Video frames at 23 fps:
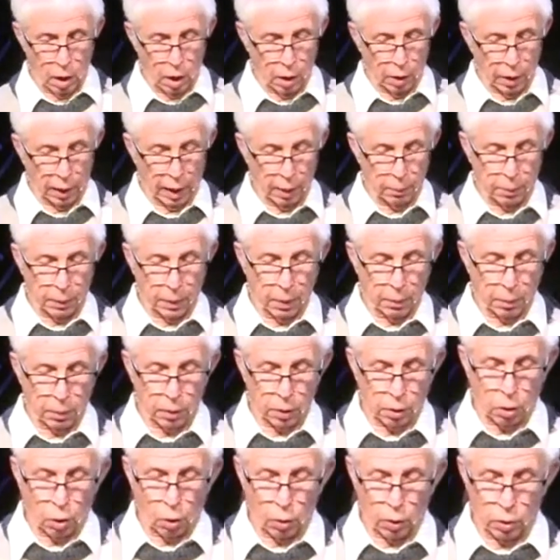Not be able to
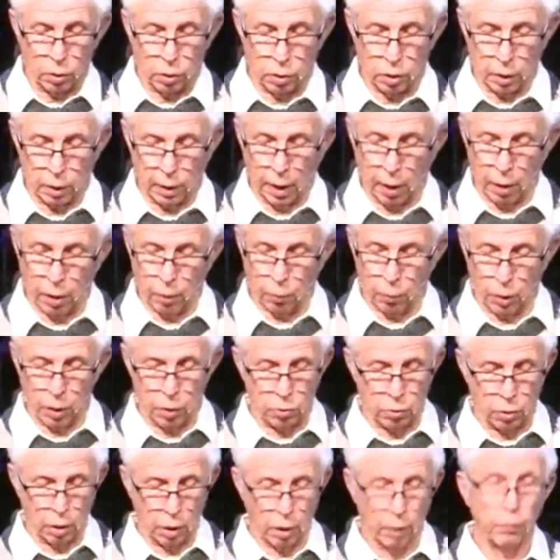go and sit down in a
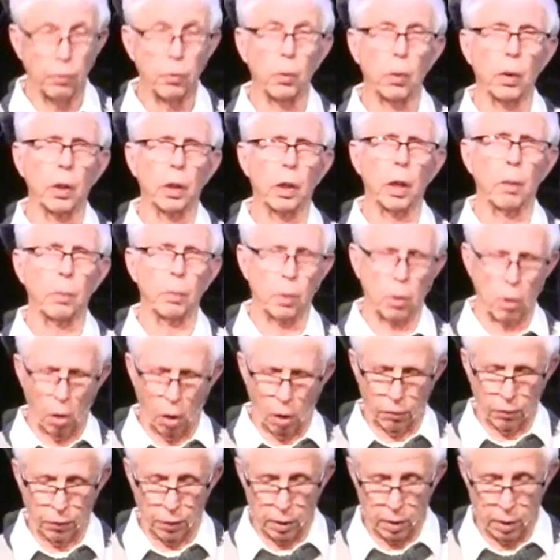restaurant if you want a cup of
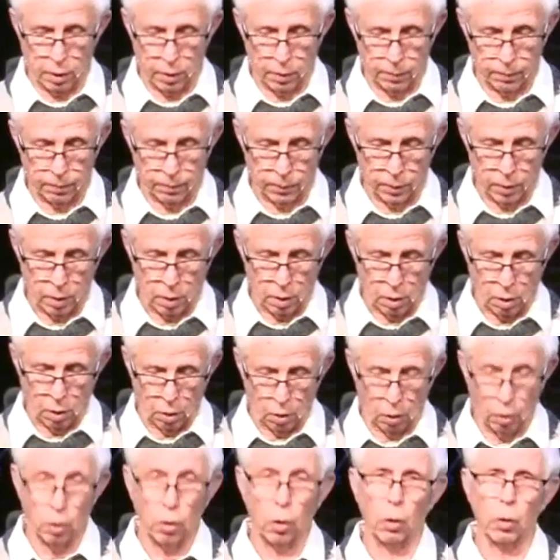coffee,
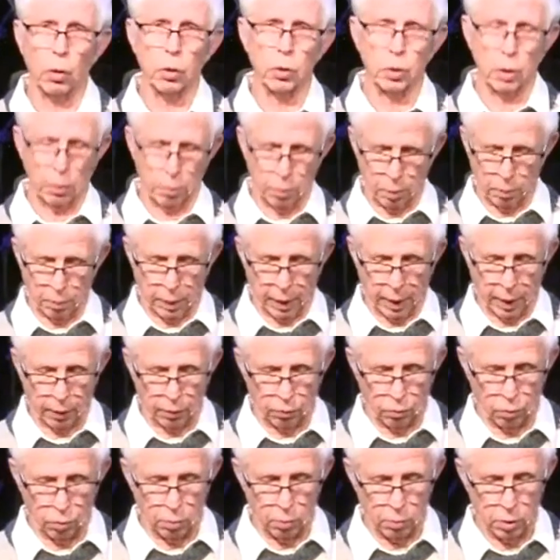or go to separate
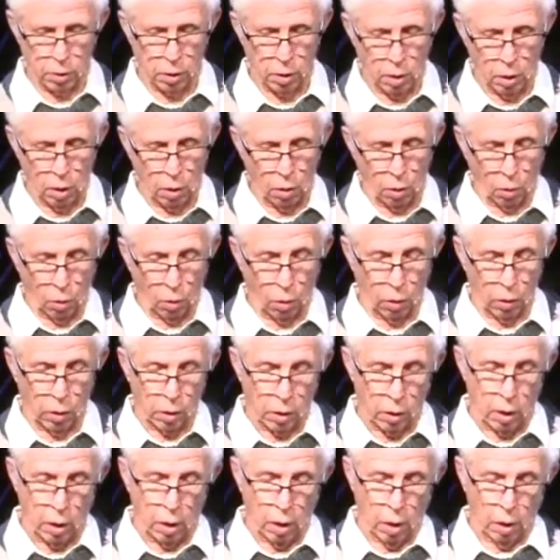bathrooms, or
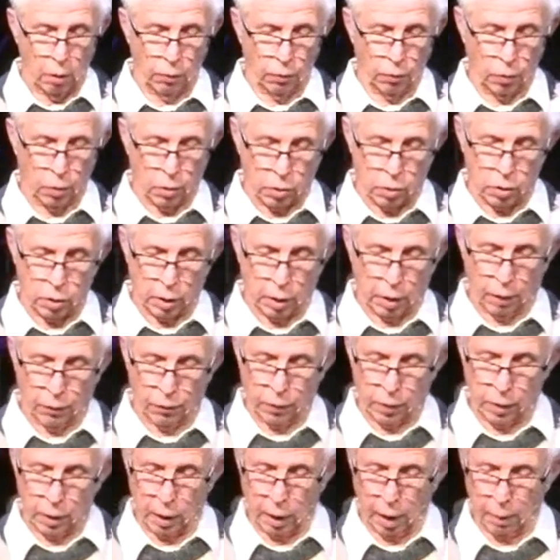for a
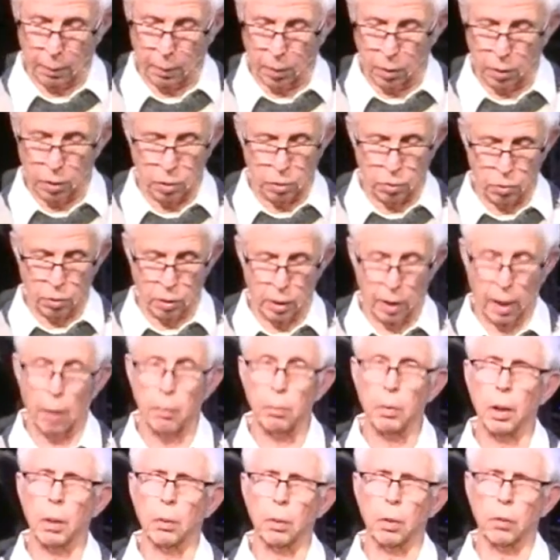significant time in our history not
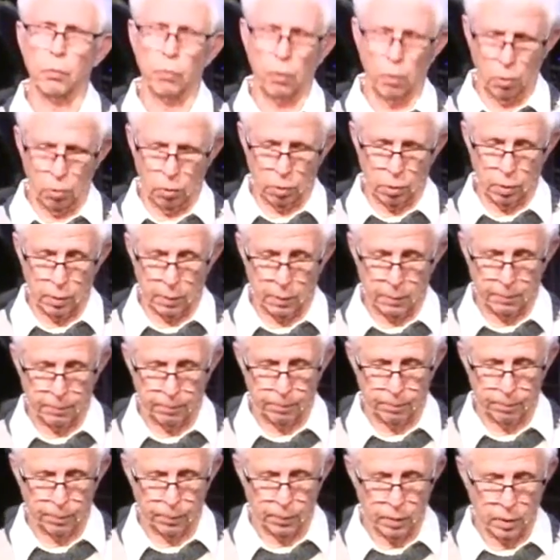be able to vote.
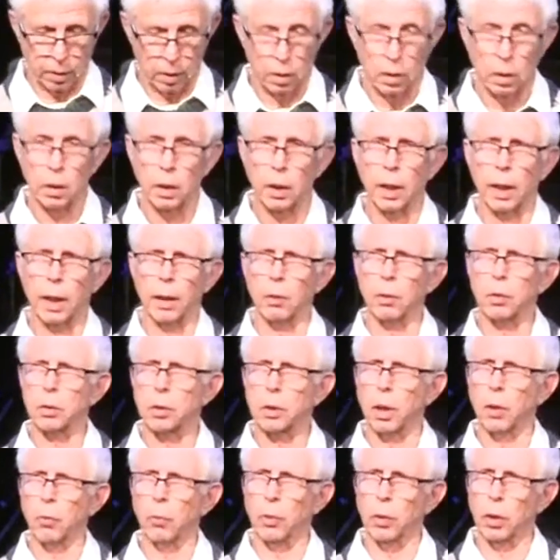That's
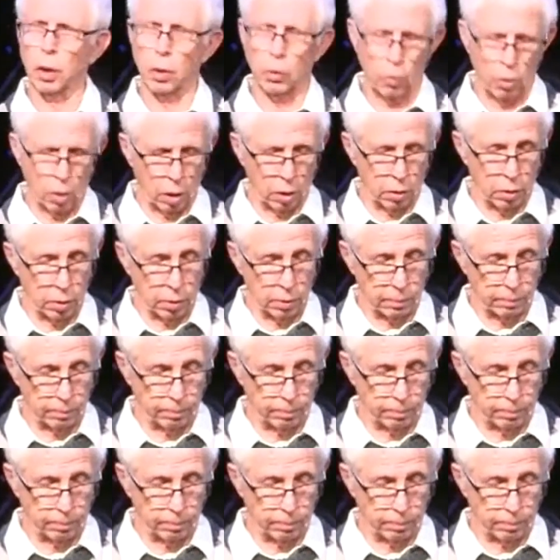how real it was.